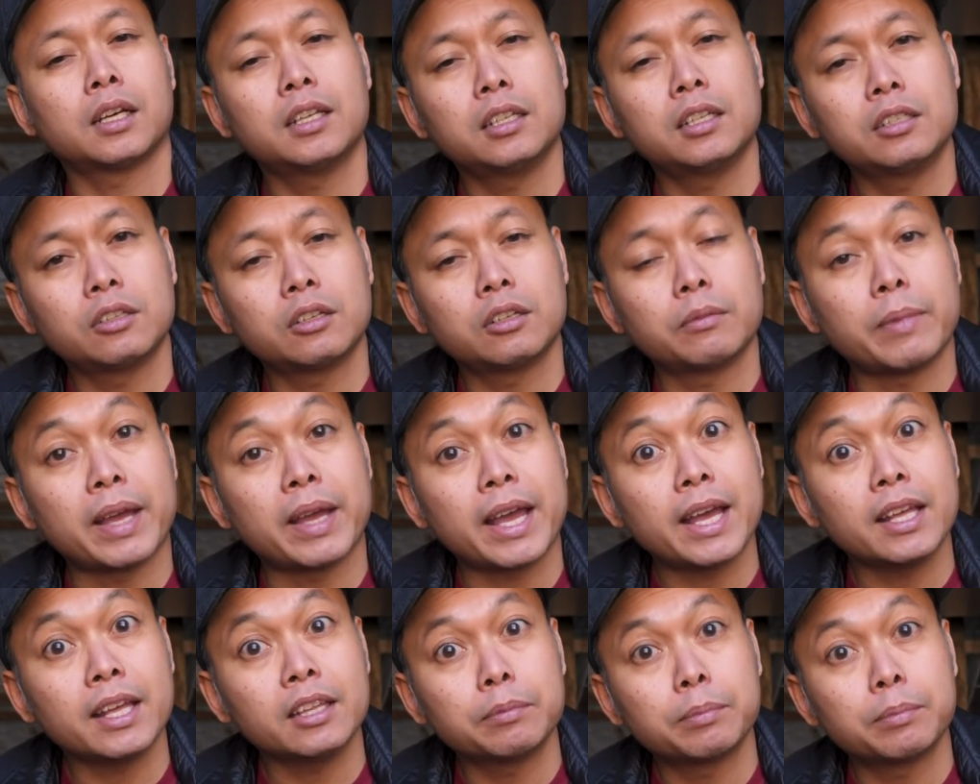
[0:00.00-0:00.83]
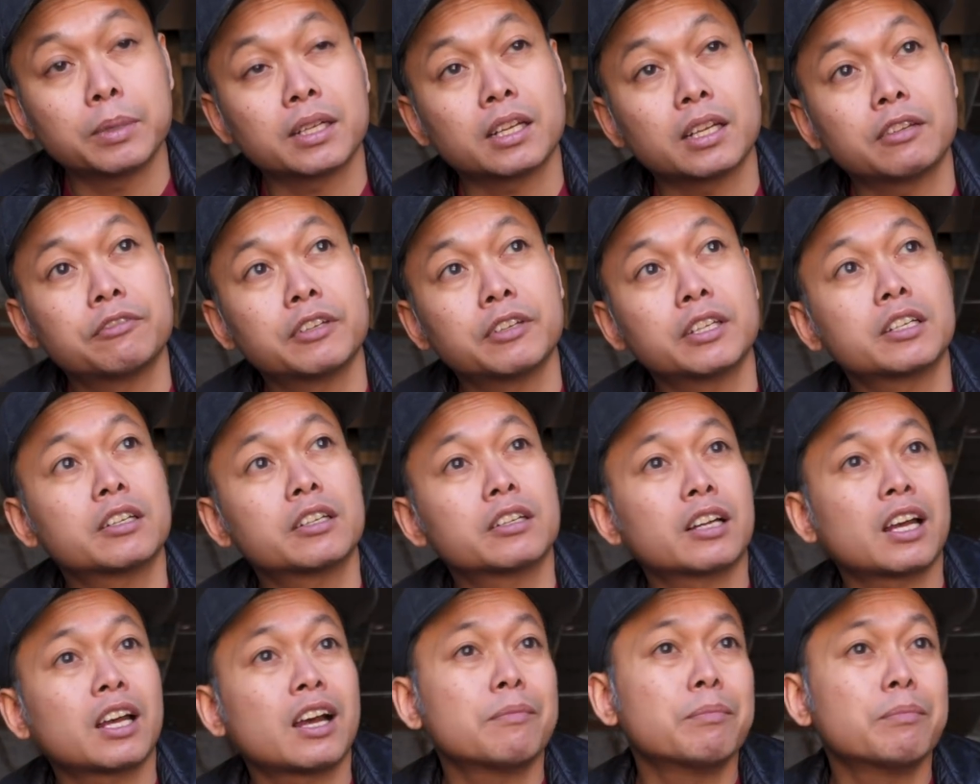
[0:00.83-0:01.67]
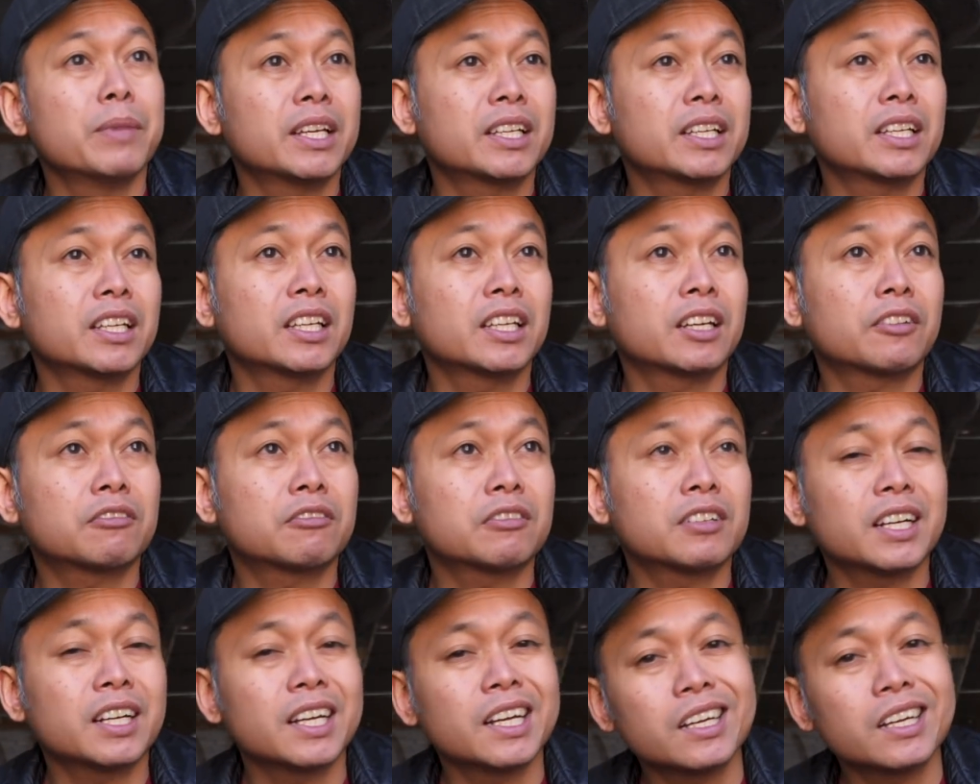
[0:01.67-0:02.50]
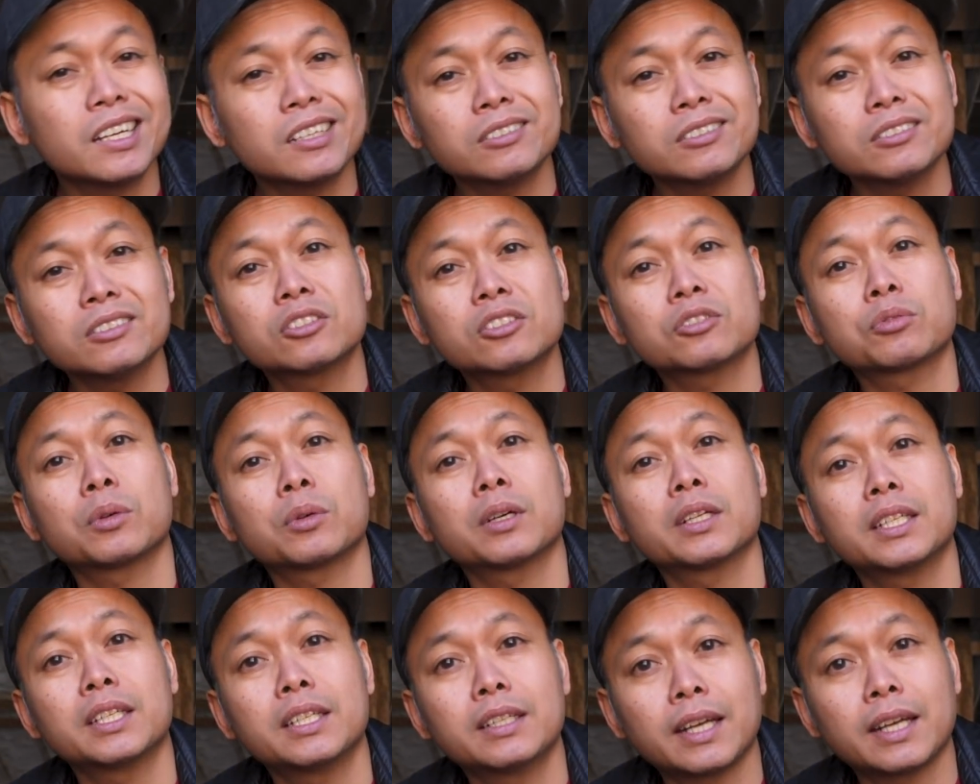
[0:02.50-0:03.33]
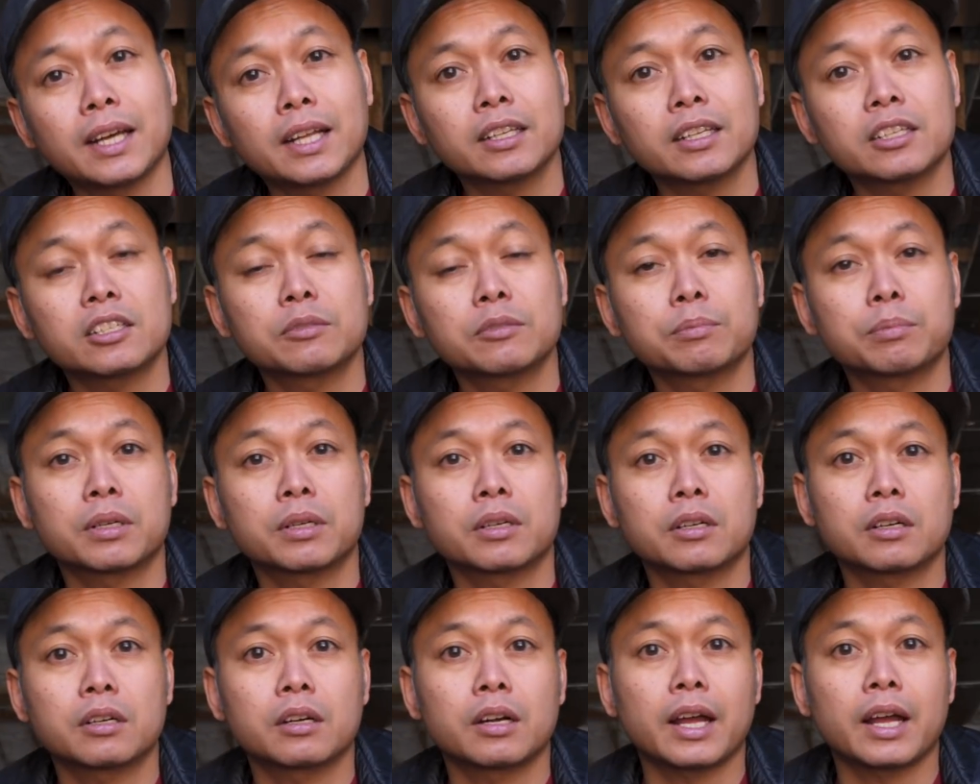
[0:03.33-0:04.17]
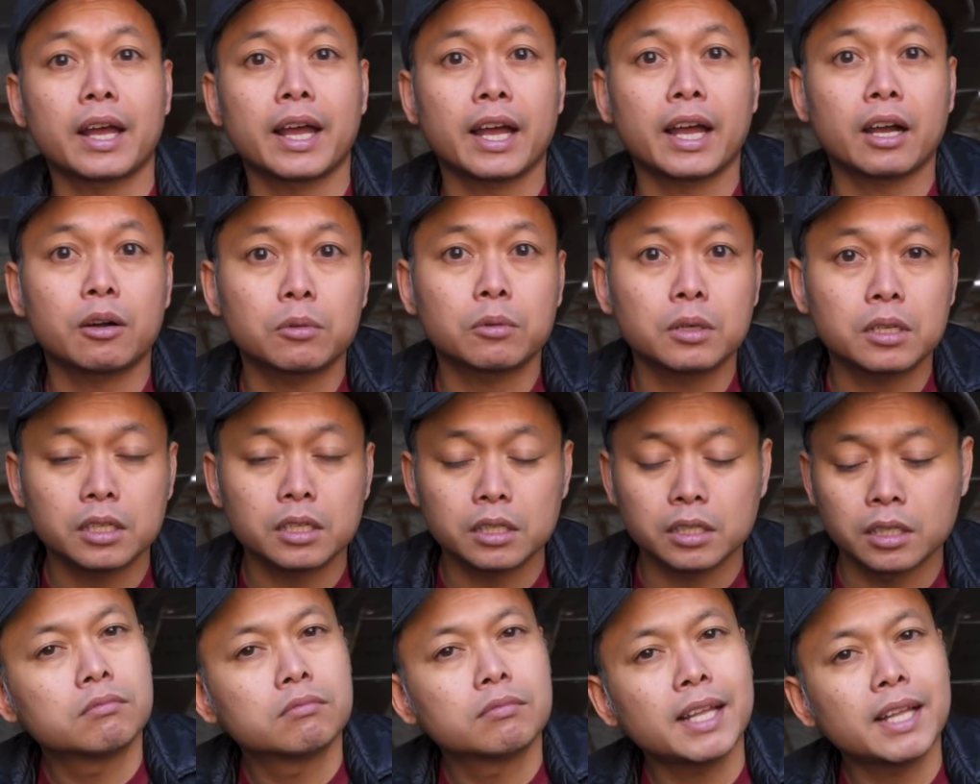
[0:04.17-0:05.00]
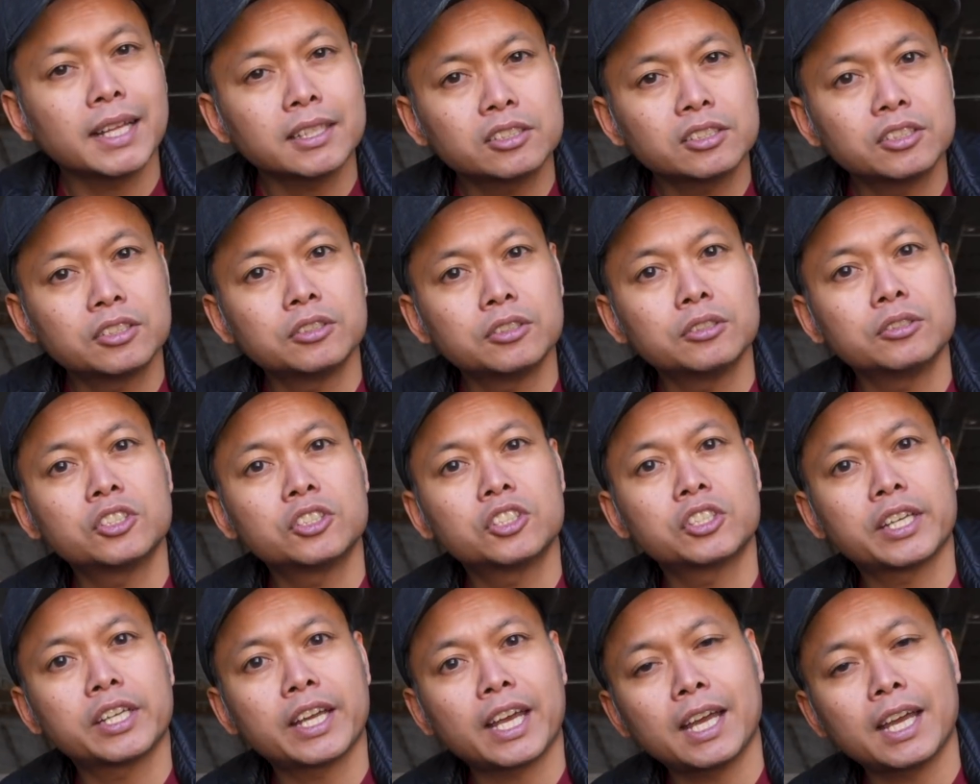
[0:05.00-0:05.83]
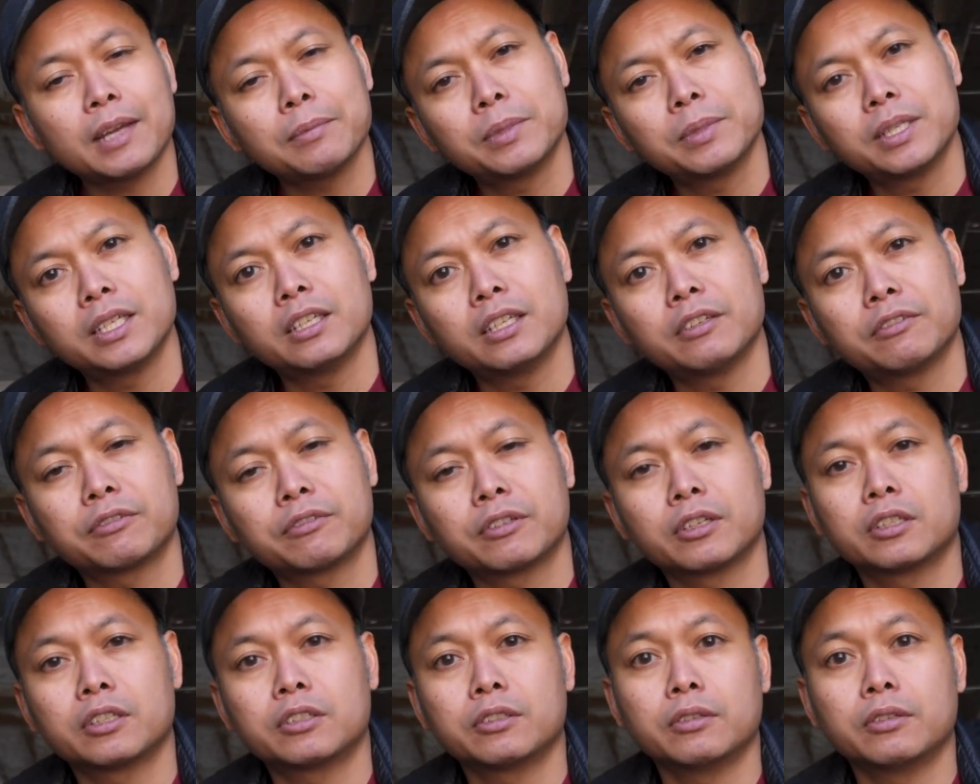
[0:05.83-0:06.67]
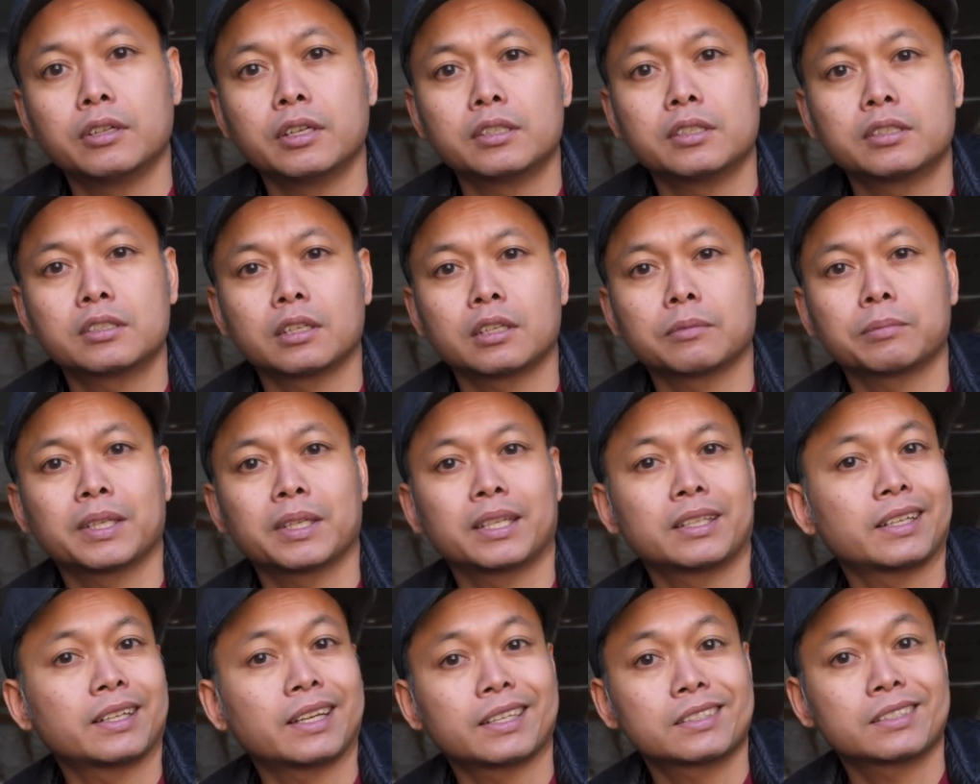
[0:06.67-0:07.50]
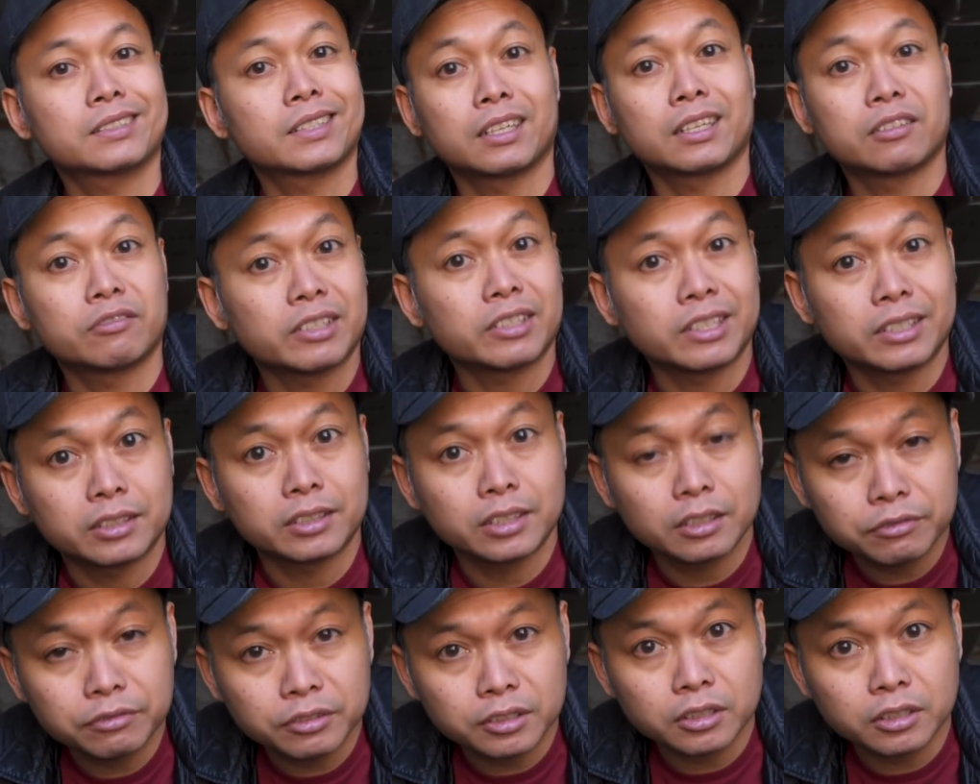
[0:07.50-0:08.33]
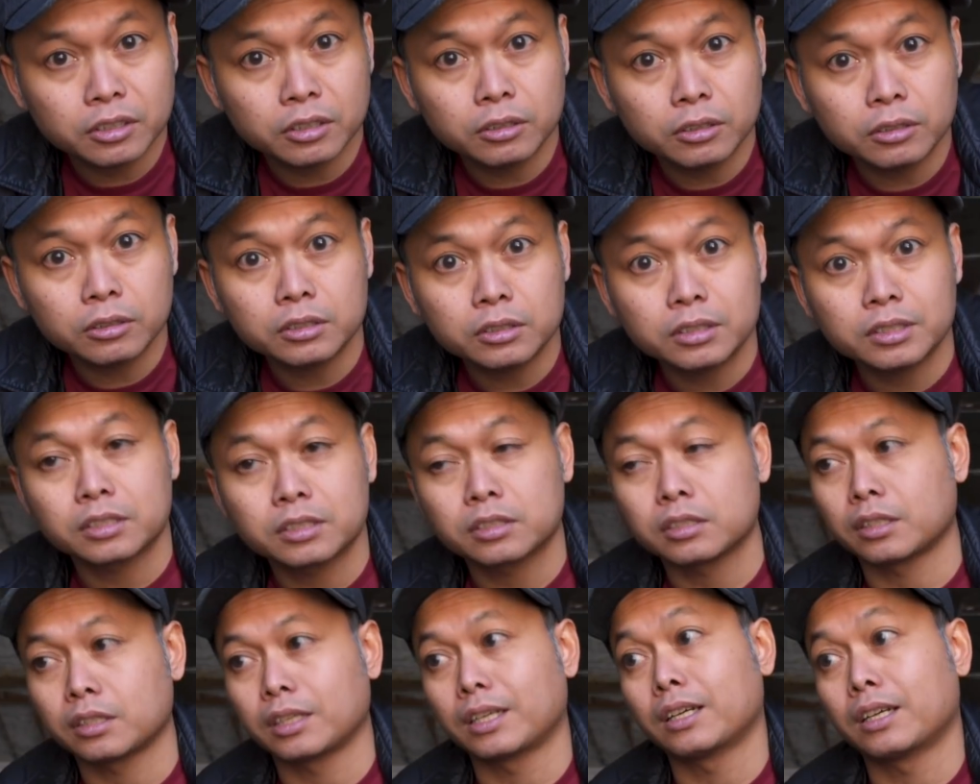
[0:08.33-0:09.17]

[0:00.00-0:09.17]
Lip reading: I didn't do the math, but I figured I'm making around $20 per hour. Not too shabby for doing something that's not very difficult.